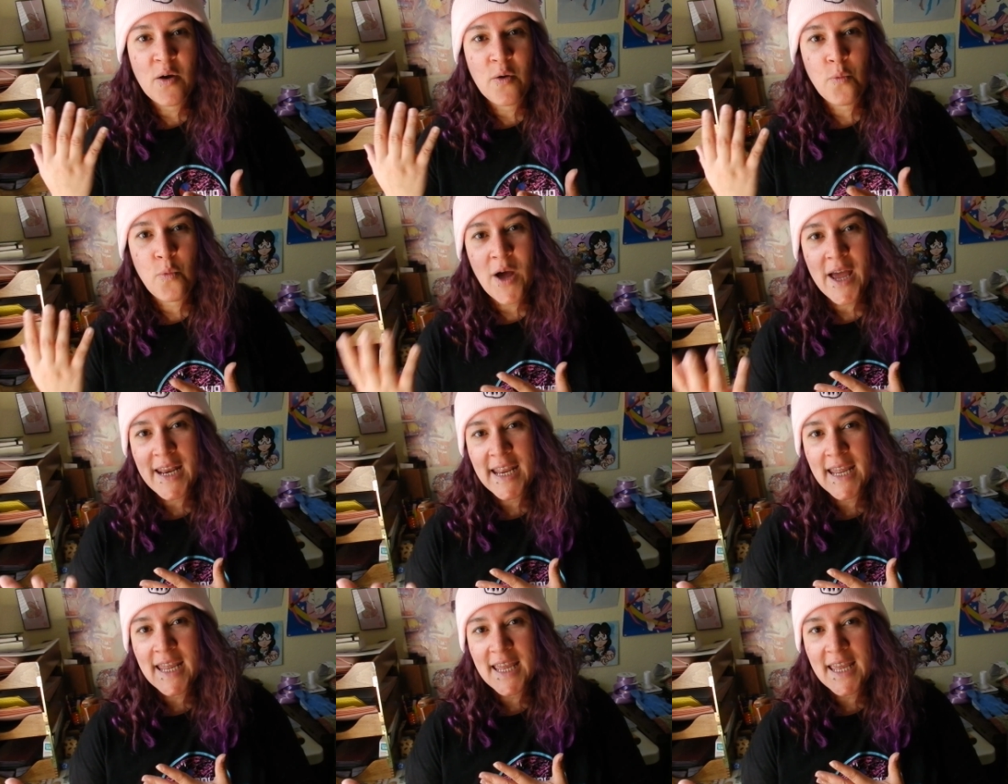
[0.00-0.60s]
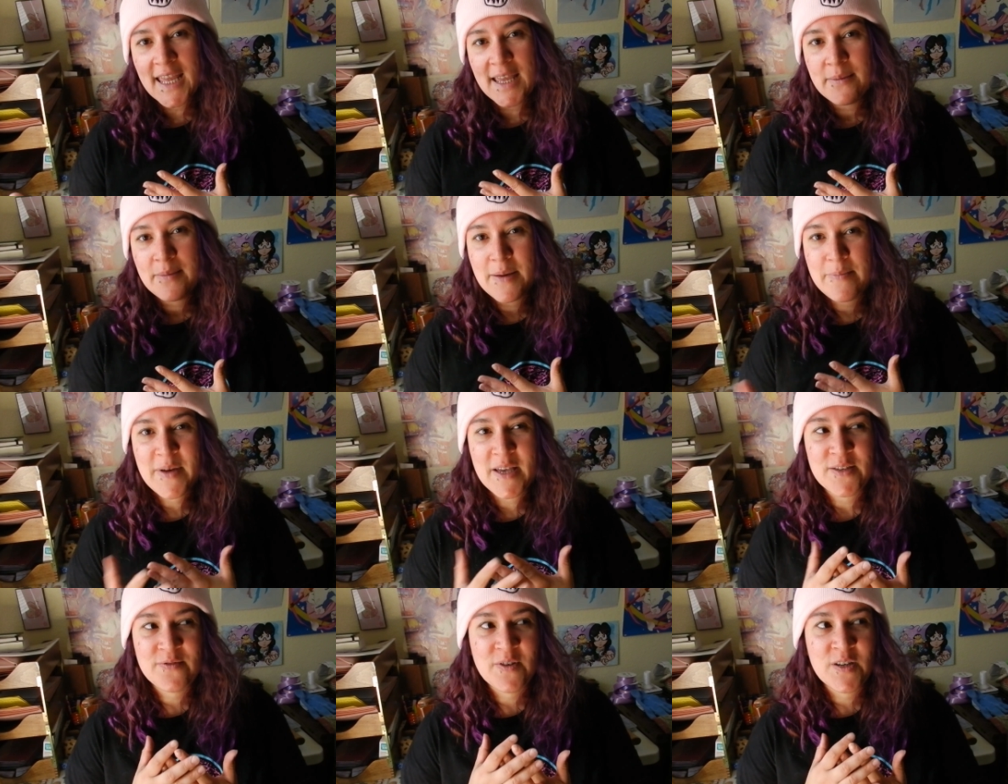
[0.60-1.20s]
wedding, my
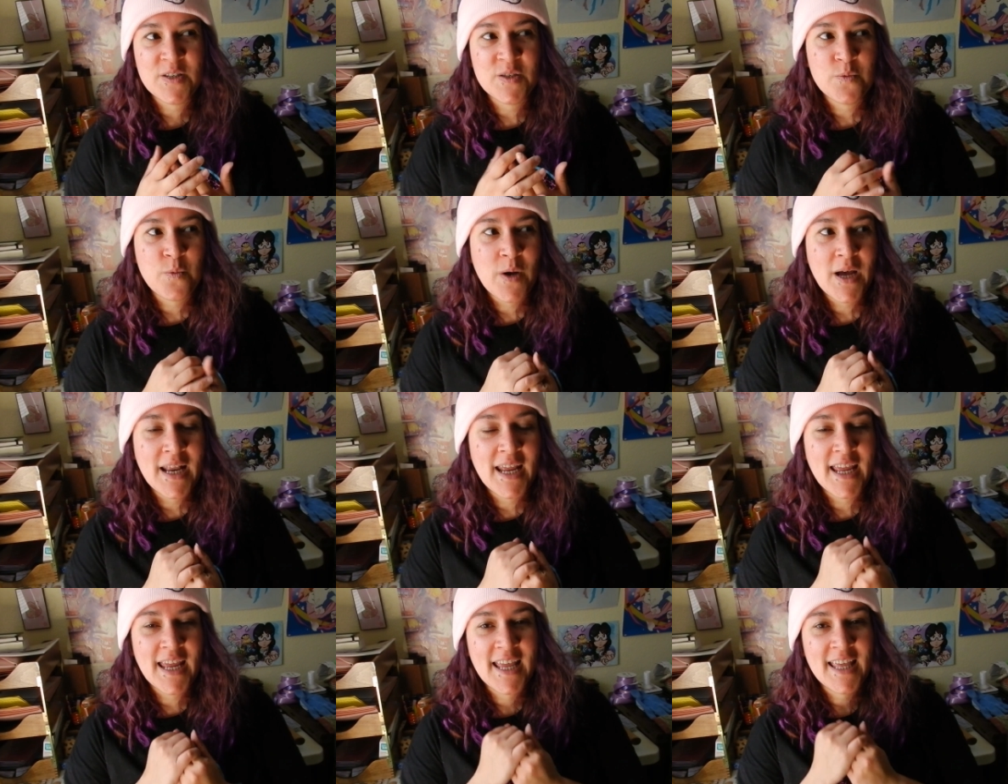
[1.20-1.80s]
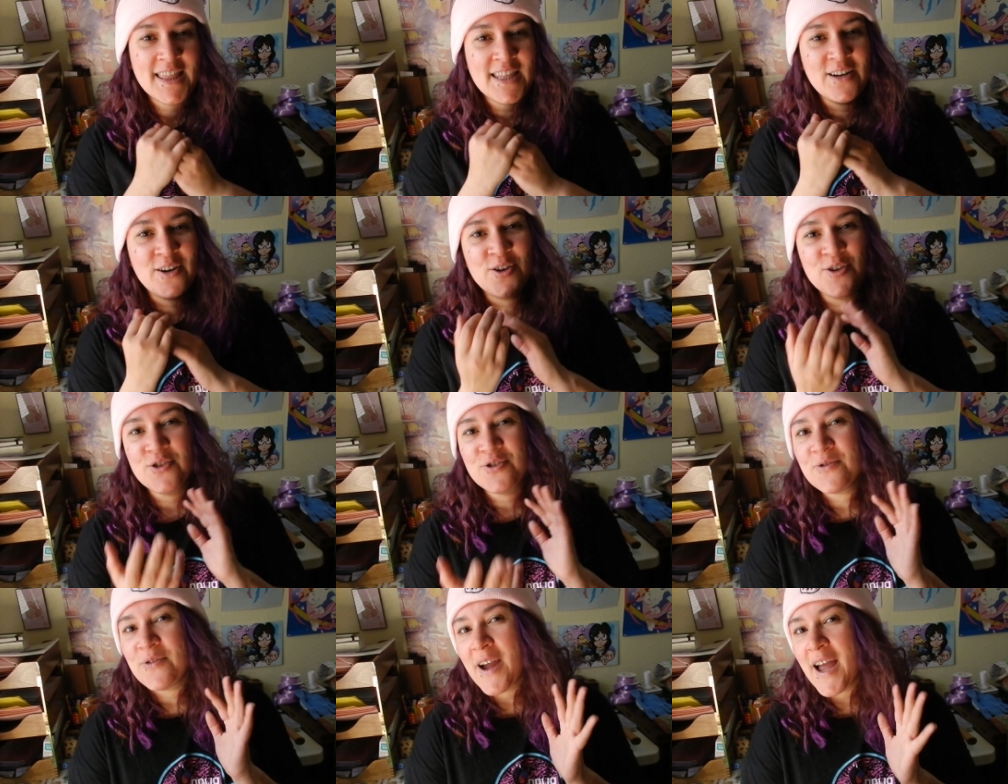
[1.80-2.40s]
best friend's wedding,
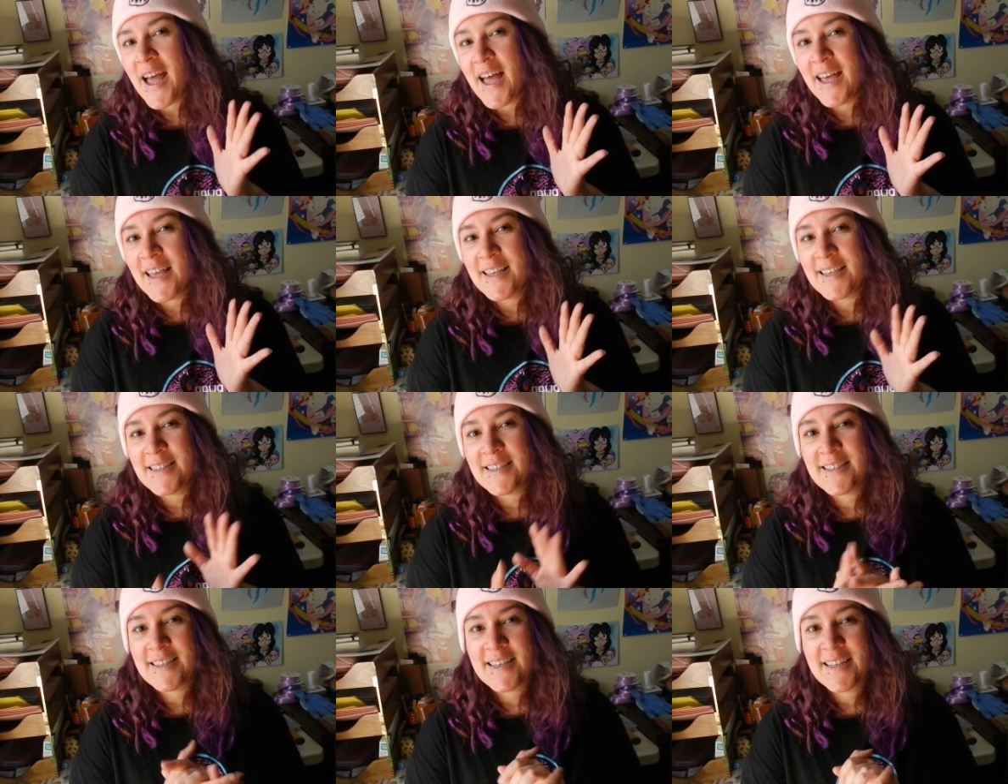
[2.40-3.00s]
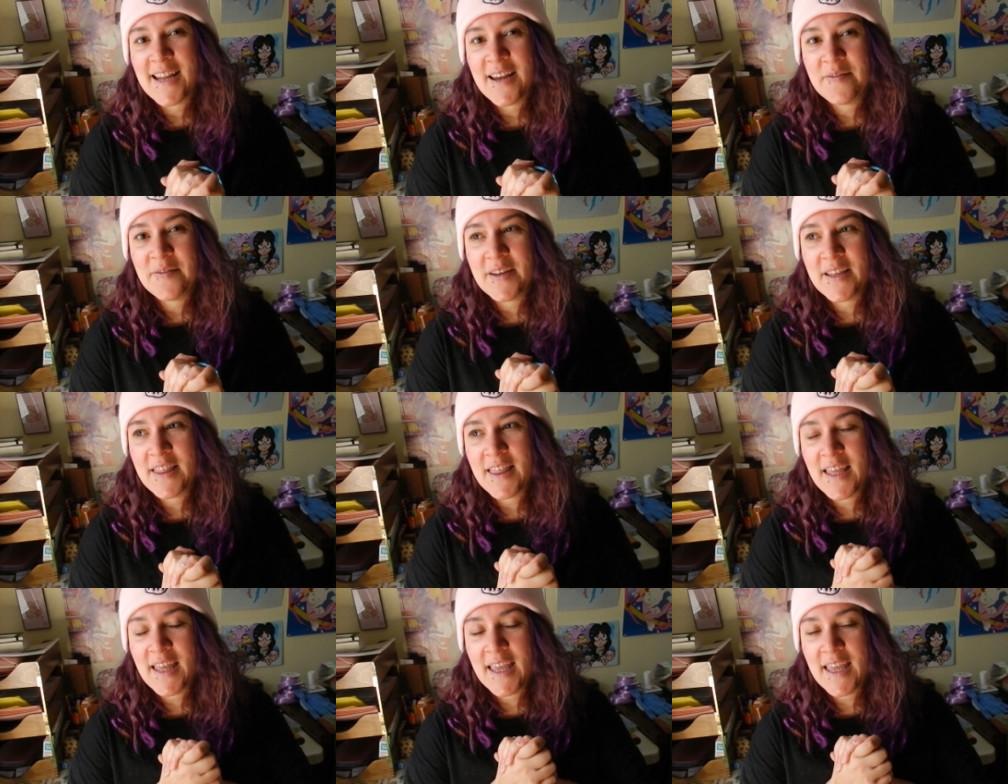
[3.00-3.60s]
her dress, and
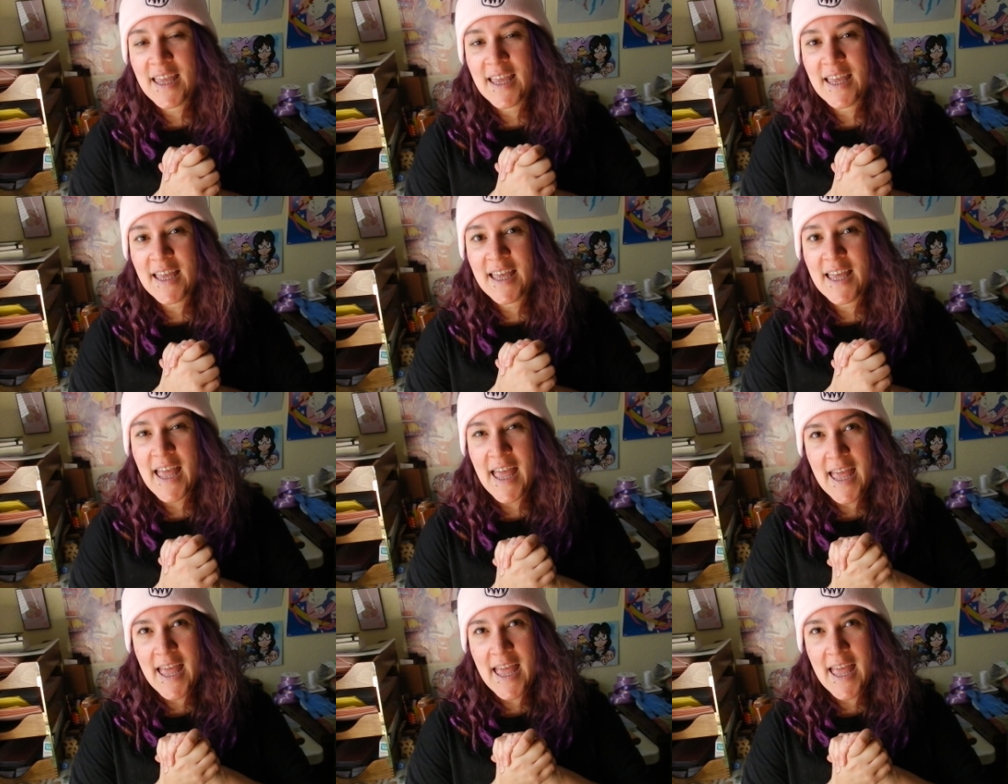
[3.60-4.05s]
everything.